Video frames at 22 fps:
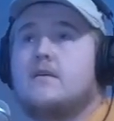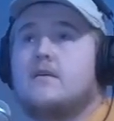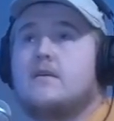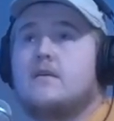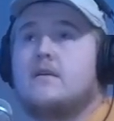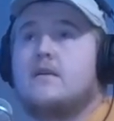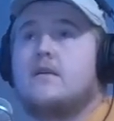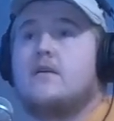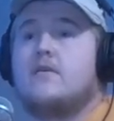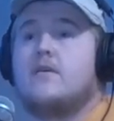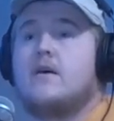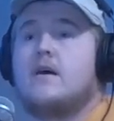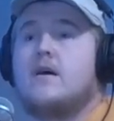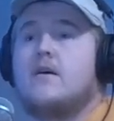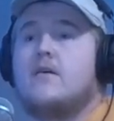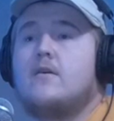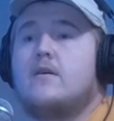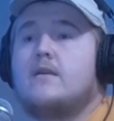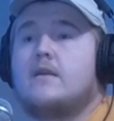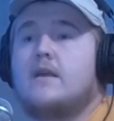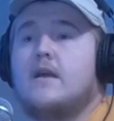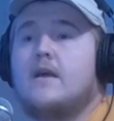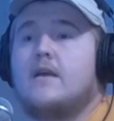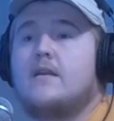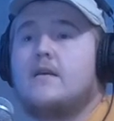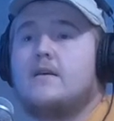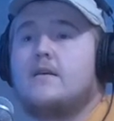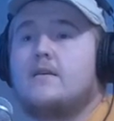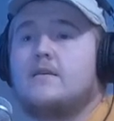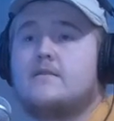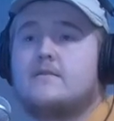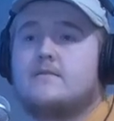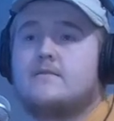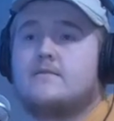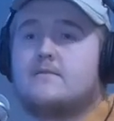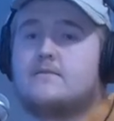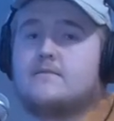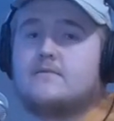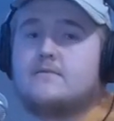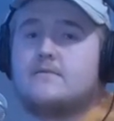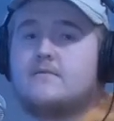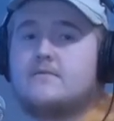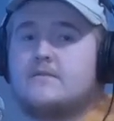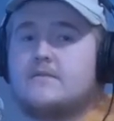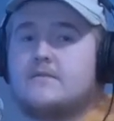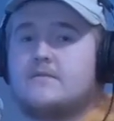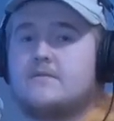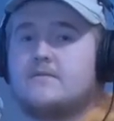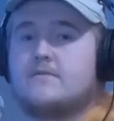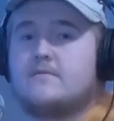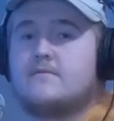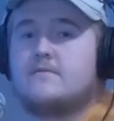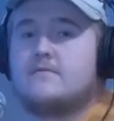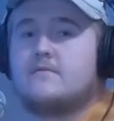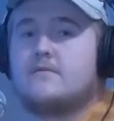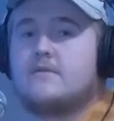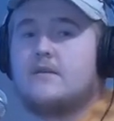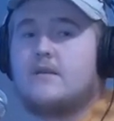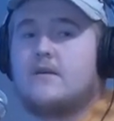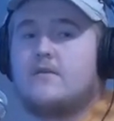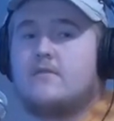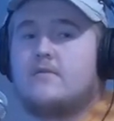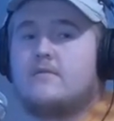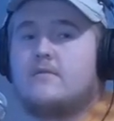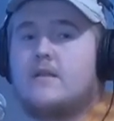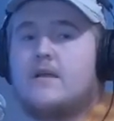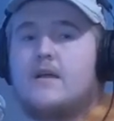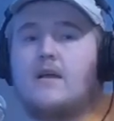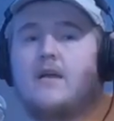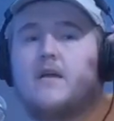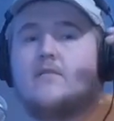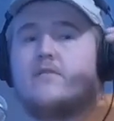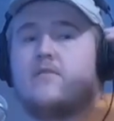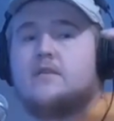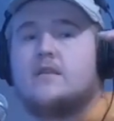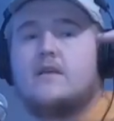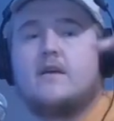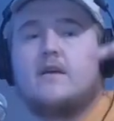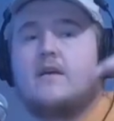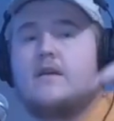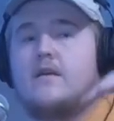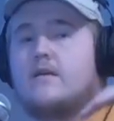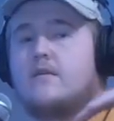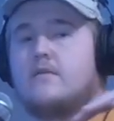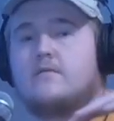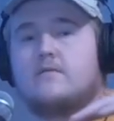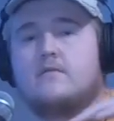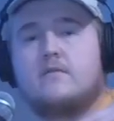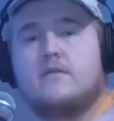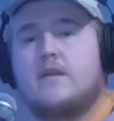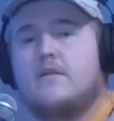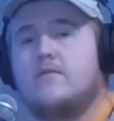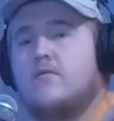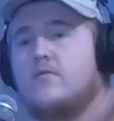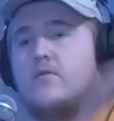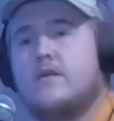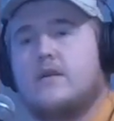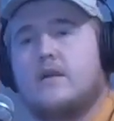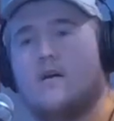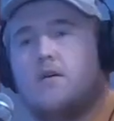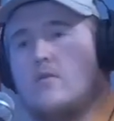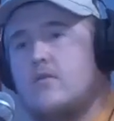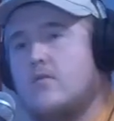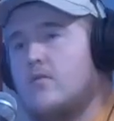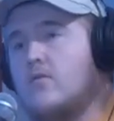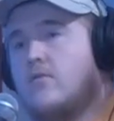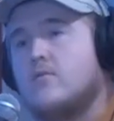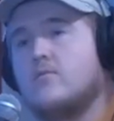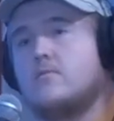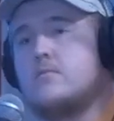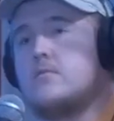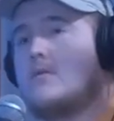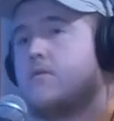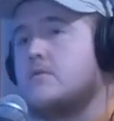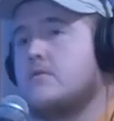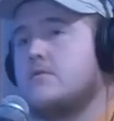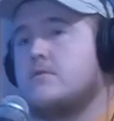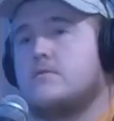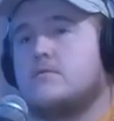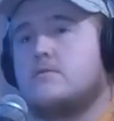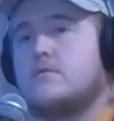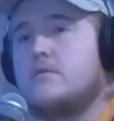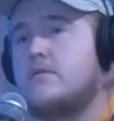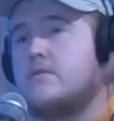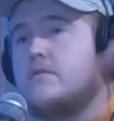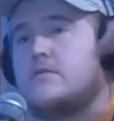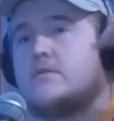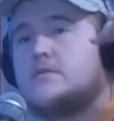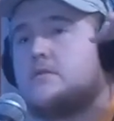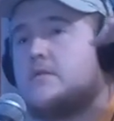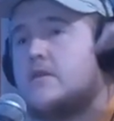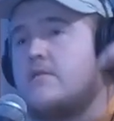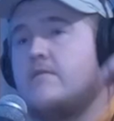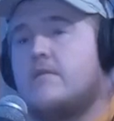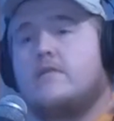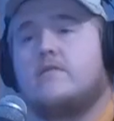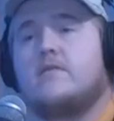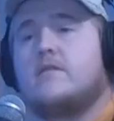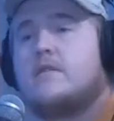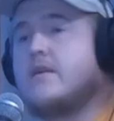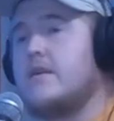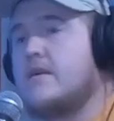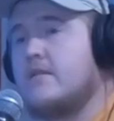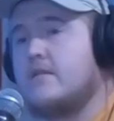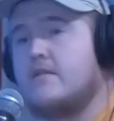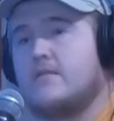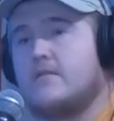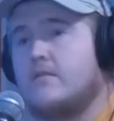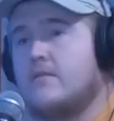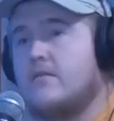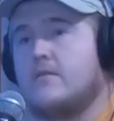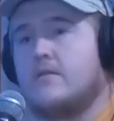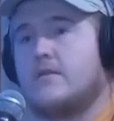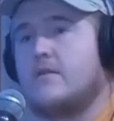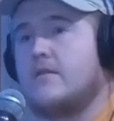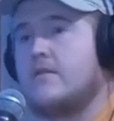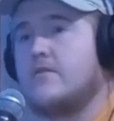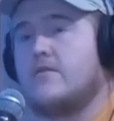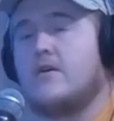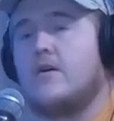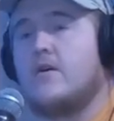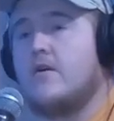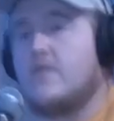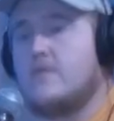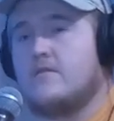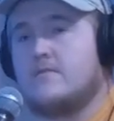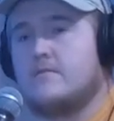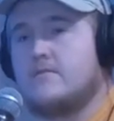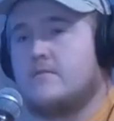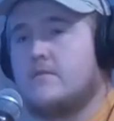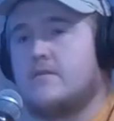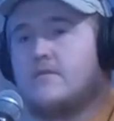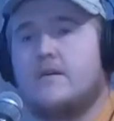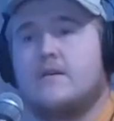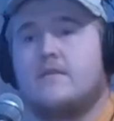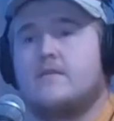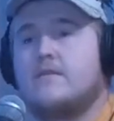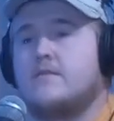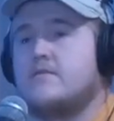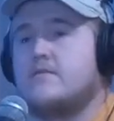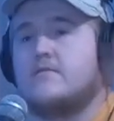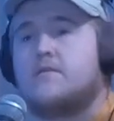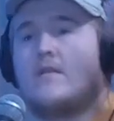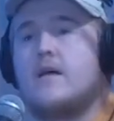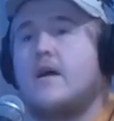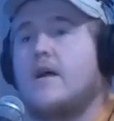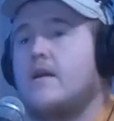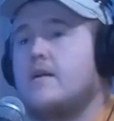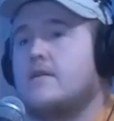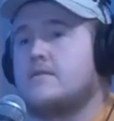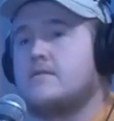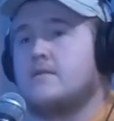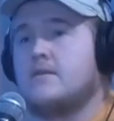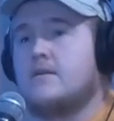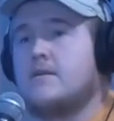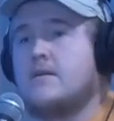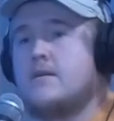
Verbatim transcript: you can go out and kind of just, you know, let every day leave work at home. You just leave everything at the do at your car. Go out there and just relax.